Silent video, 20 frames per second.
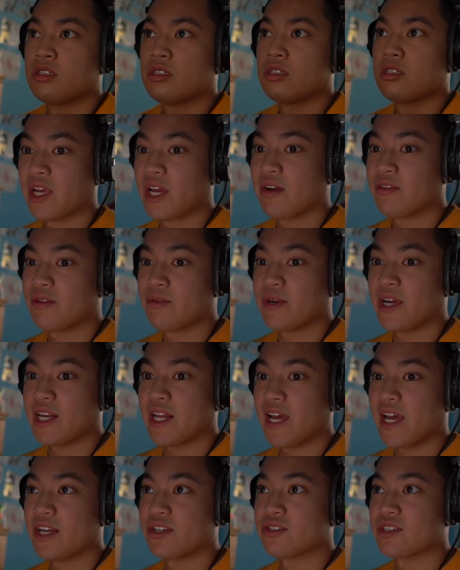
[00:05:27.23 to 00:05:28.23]
We have the right
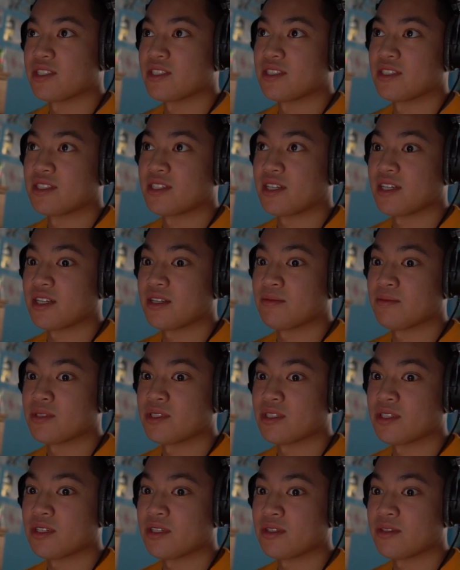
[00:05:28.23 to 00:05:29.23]
address this time,
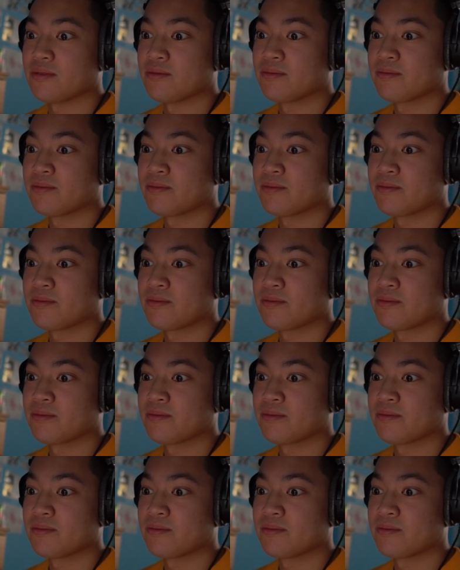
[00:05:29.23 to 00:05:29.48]
so.